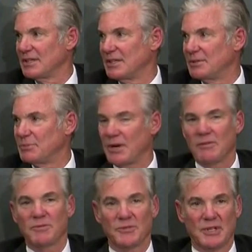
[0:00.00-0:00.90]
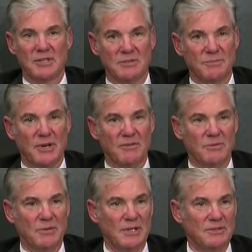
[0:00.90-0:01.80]
in powerful settings and
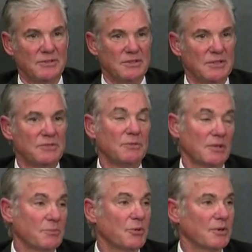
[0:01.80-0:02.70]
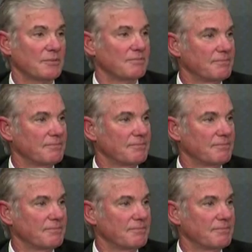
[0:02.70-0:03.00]
powerful ways is really important.